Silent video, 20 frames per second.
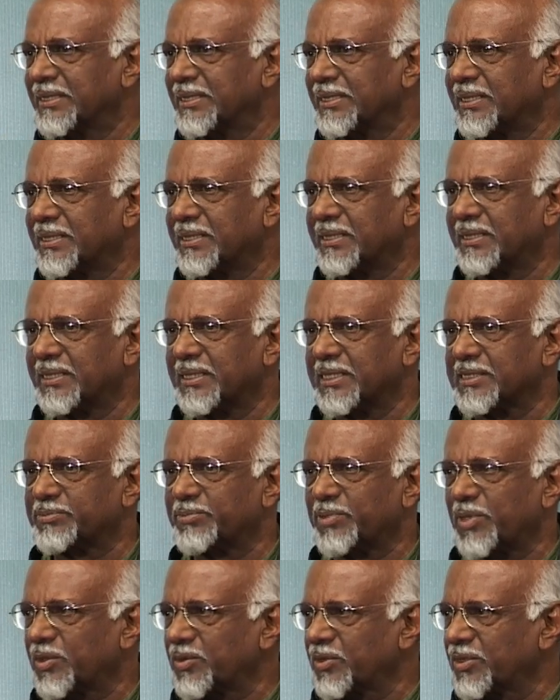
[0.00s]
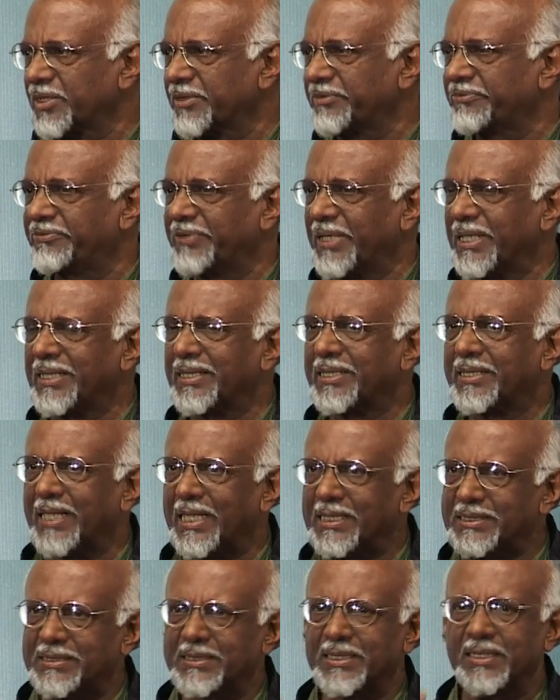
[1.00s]
has brought out a
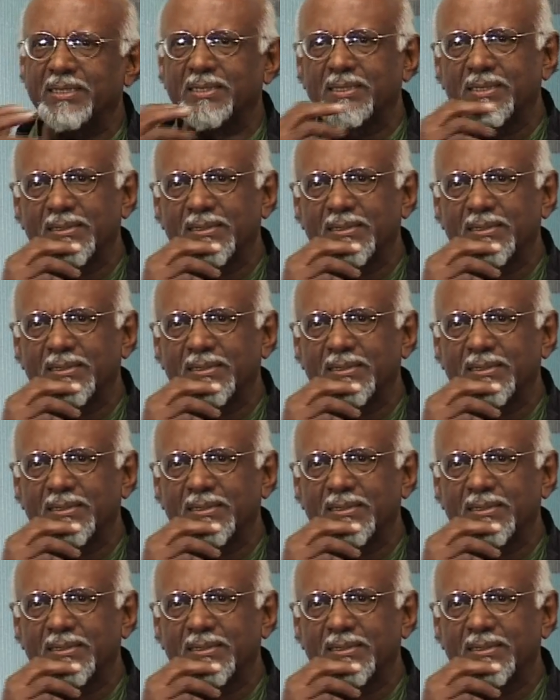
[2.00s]
fantastic